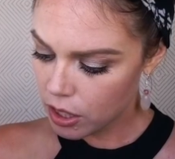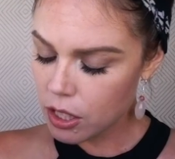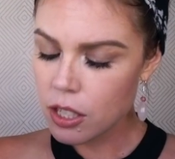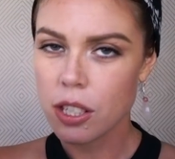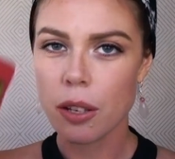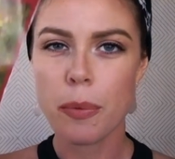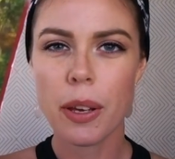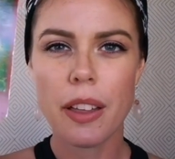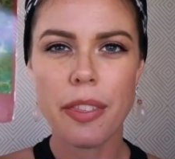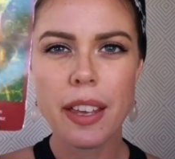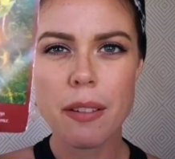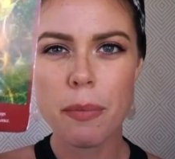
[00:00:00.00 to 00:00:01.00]
So I
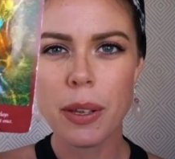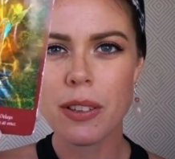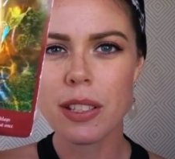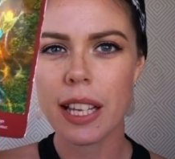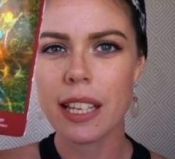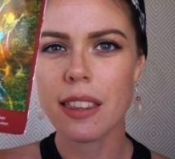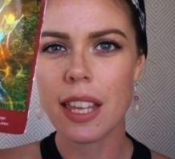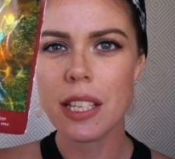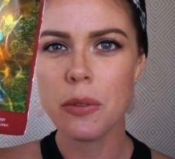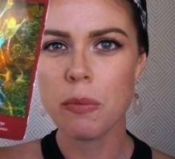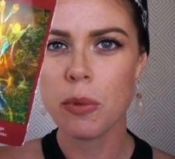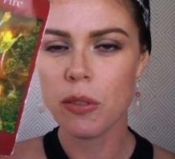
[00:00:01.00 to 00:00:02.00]
think because like
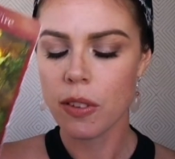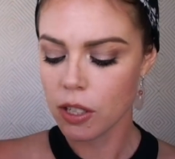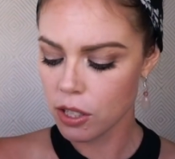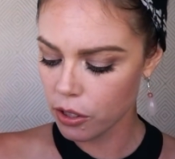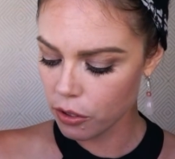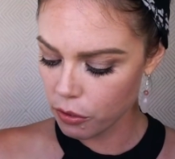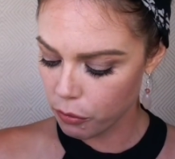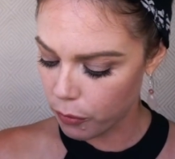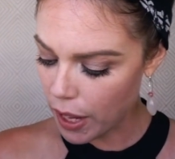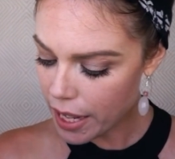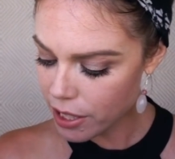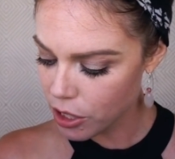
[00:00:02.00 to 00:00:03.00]
things were moving so
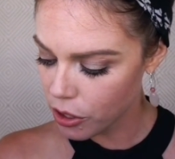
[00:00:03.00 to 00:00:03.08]
fast,